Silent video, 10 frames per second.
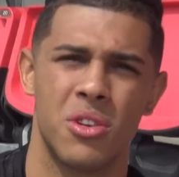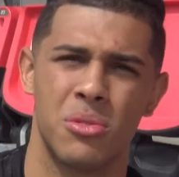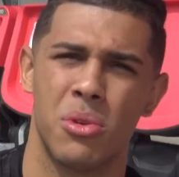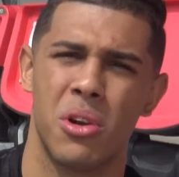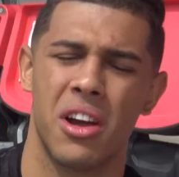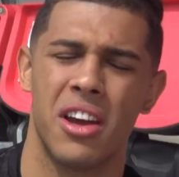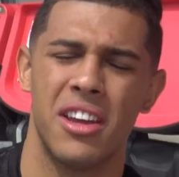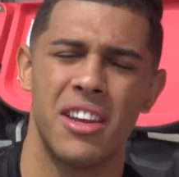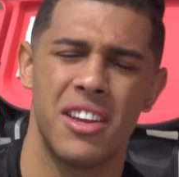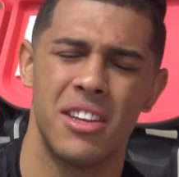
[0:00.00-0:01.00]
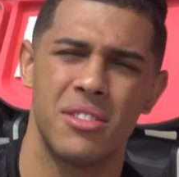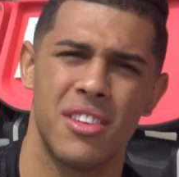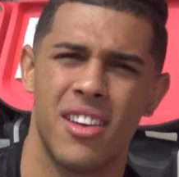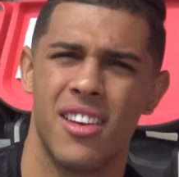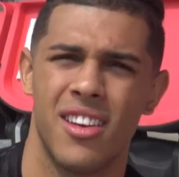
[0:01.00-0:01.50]
Ross Moriarty.
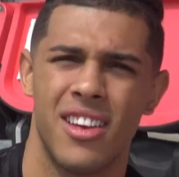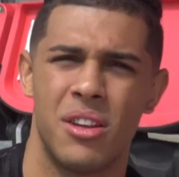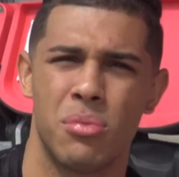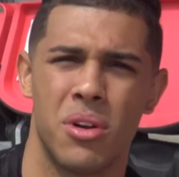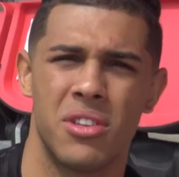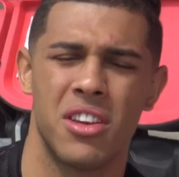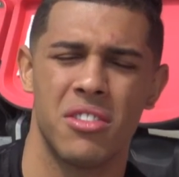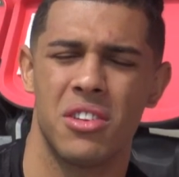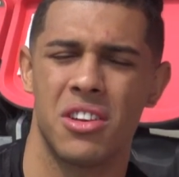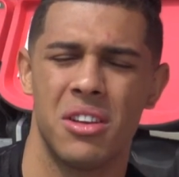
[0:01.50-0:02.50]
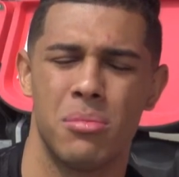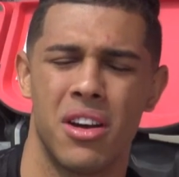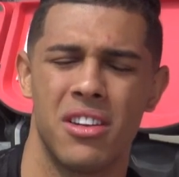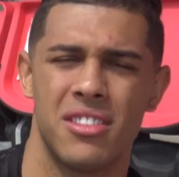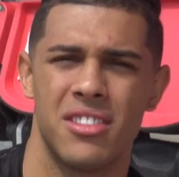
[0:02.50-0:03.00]
He's probably a tough cookie,
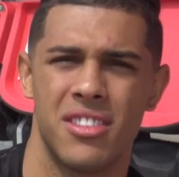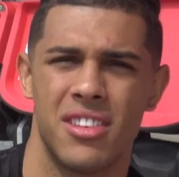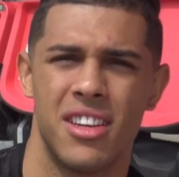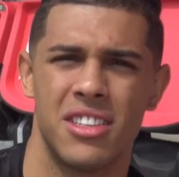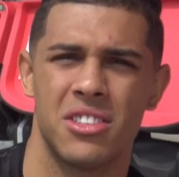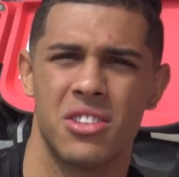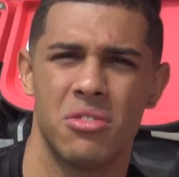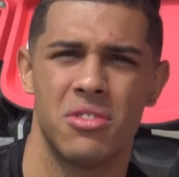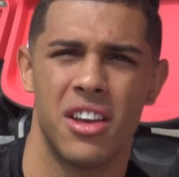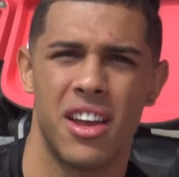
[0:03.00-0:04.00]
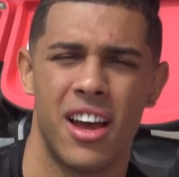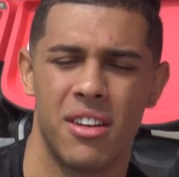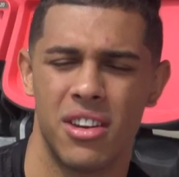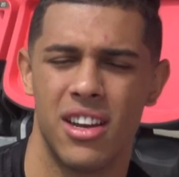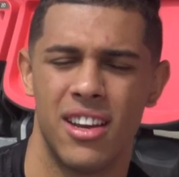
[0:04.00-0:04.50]
but he is a softie at
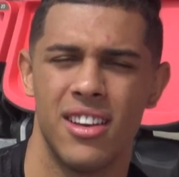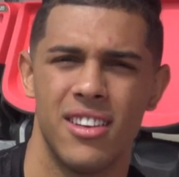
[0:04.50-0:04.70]
that, really.